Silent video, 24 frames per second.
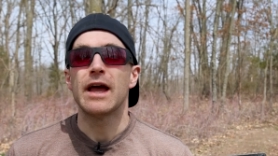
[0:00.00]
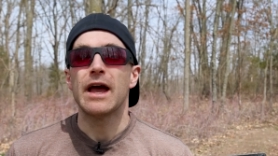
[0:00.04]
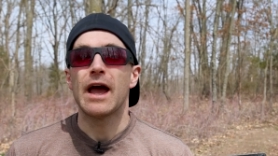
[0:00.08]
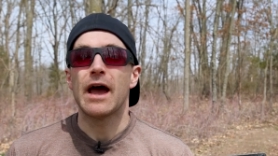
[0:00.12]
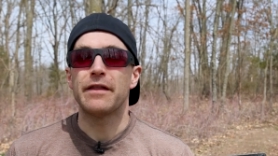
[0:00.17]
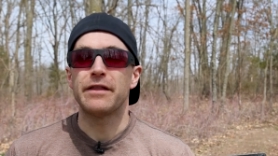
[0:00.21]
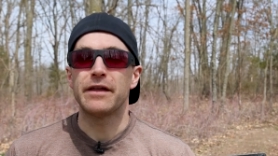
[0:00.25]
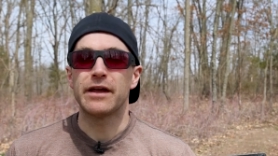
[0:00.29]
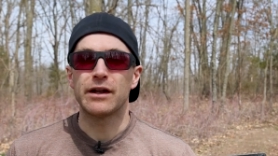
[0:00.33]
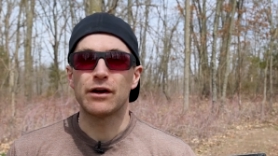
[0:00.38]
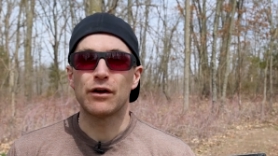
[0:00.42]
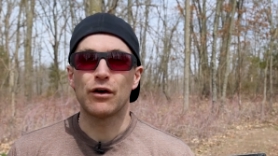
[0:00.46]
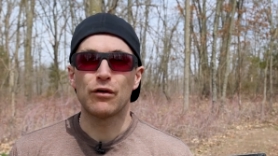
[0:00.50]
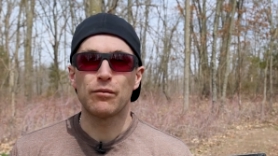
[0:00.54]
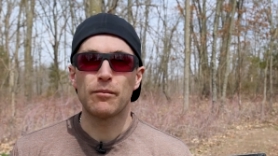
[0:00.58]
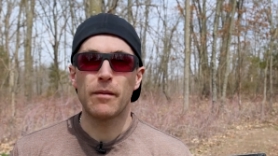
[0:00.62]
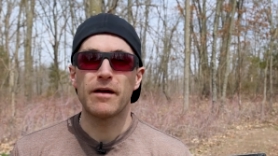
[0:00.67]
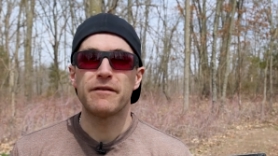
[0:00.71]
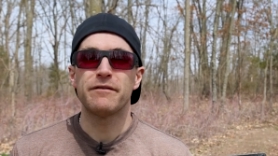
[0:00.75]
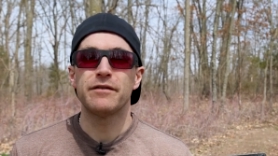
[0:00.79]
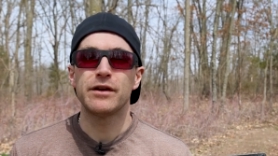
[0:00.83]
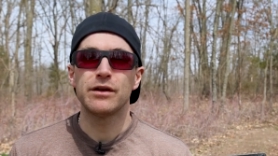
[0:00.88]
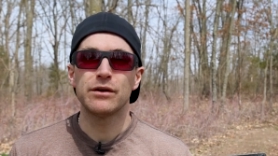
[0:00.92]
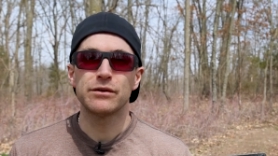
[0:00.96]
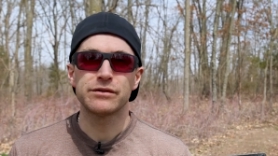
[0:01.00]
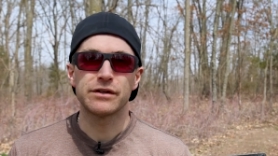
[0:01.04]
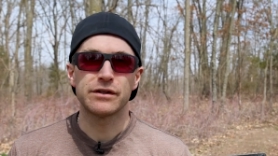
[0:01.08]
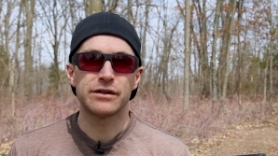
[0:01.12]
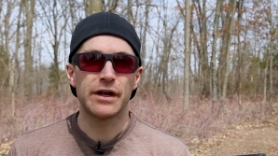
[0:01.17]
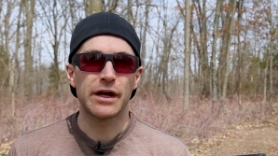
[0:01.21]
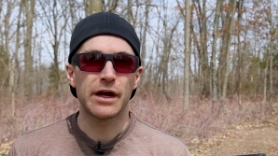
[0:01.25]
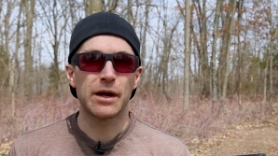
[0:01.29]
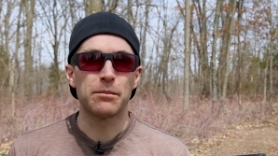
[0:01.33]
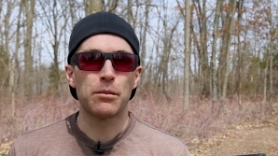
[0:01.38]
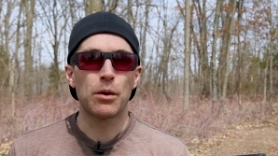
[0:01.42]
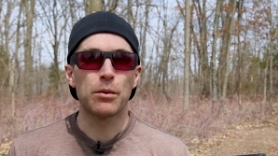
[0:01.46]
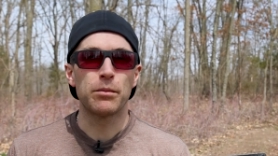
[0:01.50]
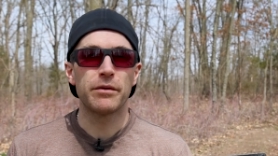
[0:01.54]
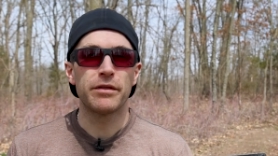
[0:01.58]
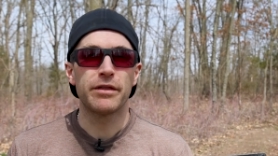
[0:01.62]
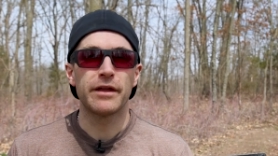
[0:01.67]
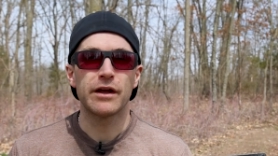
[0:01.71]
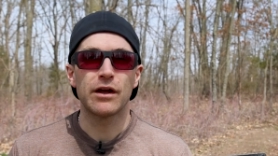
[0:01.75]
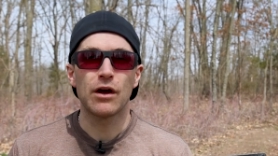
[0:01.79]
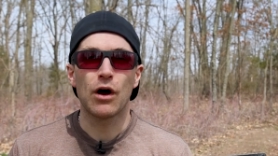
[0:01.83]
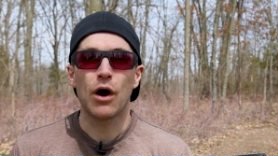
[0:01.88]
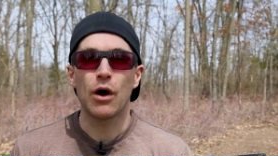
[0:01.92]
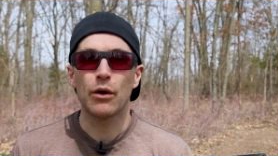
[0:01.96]
At the end of all of my videos, I take a moment to
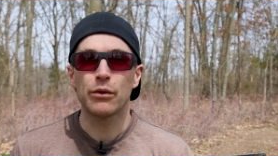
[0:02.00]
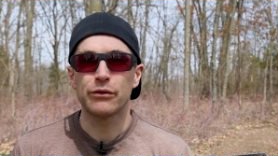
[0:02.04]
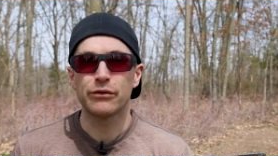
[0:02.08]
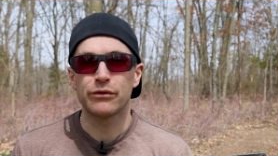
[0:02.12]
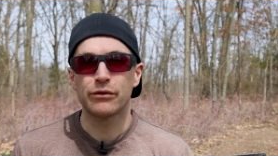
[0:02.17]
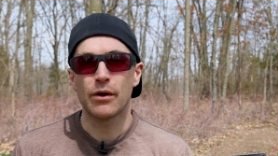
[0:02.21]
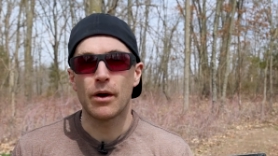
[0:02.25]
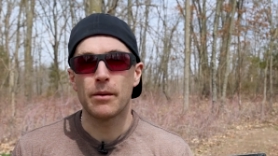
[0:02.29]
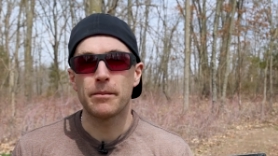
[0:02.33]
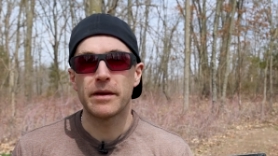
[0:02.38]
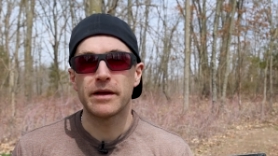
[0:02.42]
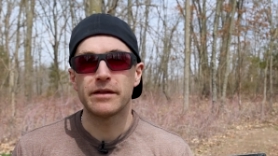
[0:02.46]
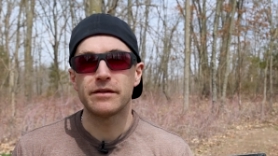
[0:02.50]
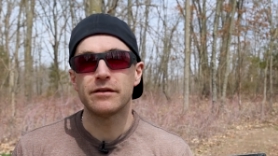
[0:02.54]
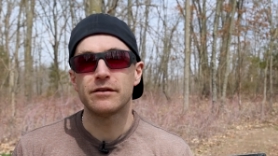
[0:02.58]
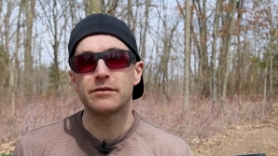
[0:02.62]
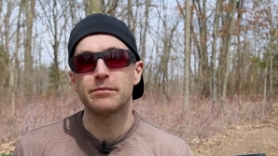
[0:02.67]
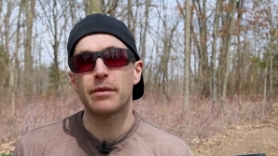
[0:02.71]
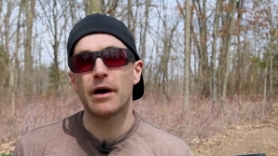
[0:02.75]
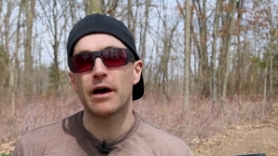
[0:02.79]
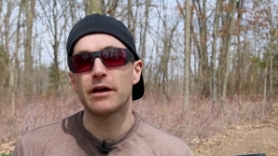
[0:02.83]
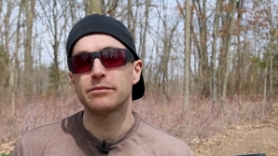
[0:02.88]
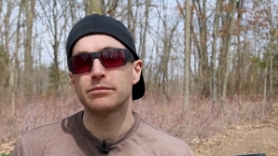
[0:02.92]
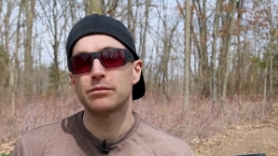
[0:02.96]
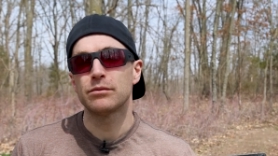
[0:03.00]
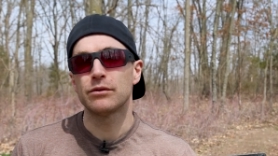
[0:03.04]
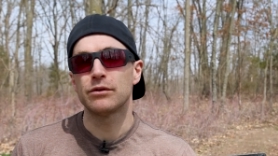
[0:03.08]
thank all those who helped make these possible.